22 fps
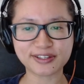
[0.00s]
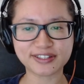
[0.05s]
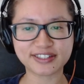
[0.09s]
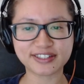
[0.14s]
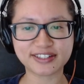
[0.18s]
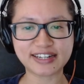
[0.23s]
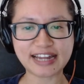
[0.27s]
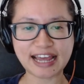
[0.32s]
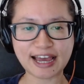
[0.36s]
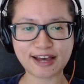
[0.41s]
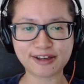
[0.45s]

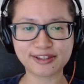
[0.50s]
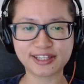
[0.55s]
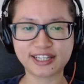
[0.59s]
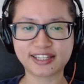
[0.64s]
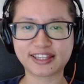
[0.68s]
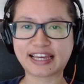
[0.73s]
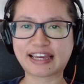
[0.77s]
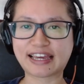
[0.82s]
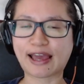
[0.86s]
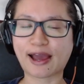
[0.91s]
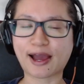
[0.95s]
now that
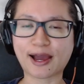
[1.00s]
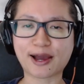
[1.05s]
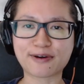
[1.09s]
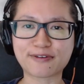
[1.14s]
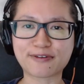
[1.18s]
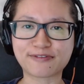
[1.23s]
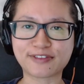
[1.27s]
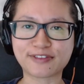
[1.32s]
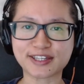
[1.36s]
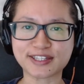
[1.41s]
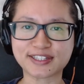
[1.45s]
they
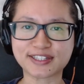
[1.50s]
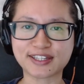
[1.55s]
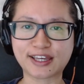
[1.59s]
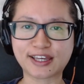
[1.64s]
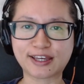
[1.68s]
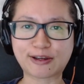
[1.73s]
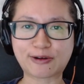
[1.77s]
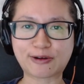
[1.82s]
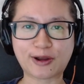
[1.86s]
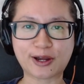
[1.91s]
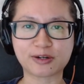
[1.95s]
have this
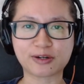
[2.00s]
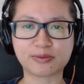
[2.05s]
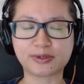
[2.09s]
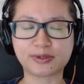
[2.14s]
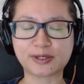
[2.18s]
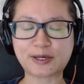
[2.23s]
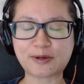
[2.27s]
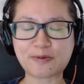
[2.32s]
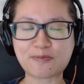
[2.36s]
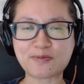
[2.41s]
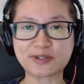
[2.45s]

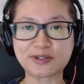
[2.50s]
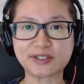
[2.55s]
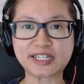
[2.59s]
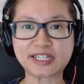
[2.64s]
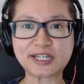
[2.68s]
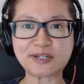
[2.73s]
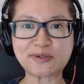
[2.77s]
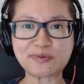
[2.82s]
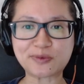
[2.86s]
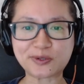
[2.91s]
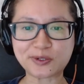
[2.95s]
incredibly
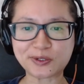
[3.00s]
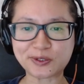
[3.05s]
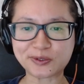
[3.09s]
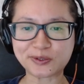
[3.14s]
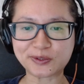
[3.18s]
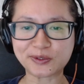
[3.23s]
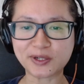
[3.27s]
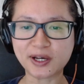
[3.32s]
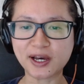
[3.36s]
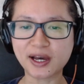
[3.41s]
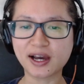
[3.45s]

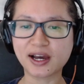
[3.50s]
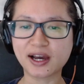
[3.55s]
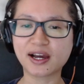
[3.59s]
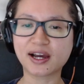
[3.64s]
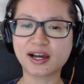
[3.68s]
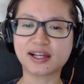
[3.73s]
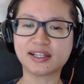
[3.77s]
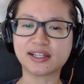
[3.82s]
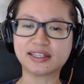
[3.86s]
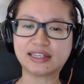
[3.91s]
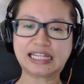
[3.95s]
malleable,
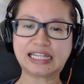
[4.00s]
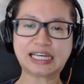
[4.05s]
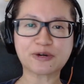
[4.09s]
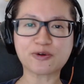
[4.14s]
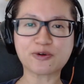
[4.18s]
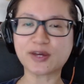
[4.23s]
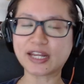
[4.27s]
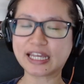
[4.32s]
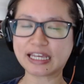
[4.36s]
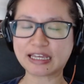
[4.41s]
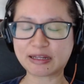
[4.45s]

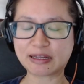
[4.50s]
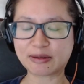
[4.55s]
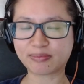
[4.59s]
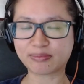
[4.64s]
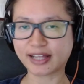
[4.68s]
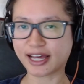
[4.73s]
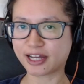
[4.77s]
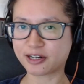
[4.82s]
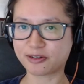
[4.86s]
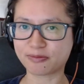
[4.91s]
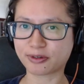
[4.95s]
liquidy
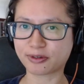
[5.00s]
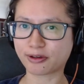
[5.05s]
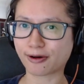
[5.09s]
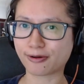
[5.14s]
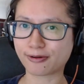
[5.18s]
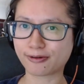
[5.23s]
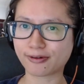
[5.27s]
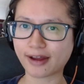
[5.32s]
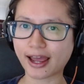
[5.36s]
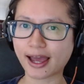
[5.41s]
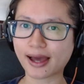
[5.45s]
platinum
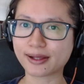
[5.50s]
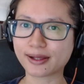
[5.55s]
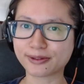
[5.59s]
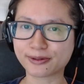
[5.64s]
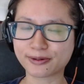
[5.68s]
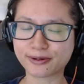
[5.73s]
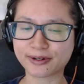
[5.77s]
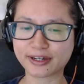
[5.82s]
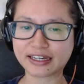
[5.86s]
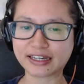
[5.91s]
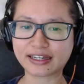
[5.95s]
gold
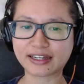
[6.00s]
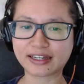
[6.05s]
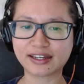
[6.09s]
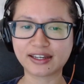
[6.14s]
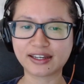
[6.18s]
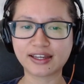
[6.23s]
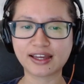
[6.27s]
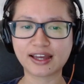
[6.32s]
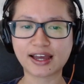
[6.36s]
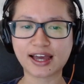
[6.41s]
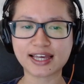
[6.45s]
alloy,
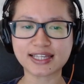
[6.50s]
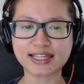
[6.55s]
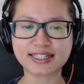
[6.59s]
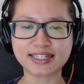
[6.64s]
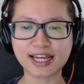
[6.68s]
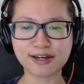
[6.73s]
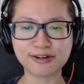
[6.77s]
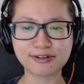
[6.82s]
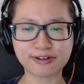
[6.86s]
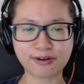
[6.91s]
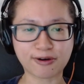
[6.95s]
has
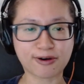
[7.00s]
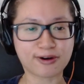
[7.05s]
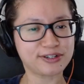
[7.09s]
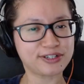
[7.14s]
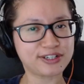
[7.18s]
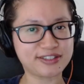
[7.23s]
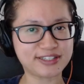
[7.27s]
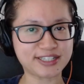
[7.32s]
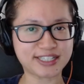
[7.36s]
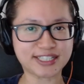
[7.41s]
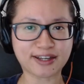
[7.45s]
now gone
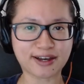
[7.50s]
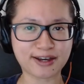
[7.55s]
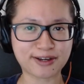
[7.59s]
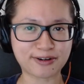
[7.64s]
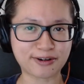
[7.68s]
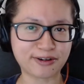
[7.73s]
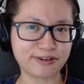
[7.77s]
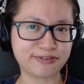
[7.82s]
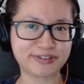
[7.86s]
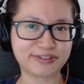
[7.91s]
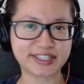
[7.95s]
to the side
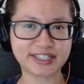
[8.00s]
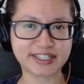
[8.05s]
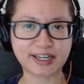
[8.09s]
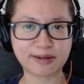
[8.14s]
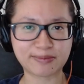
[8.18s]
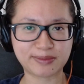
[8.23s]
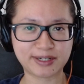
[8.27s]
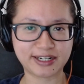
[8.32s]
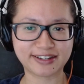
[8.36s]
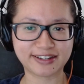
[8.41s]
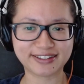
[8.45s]
of the
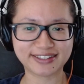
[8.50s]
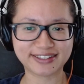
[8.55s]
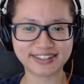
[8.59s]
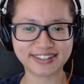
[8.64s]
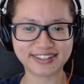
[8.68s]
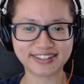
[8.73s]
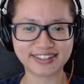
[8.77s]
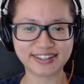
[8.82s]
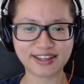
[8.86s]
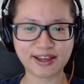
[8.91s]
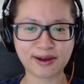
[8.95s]
skeptics,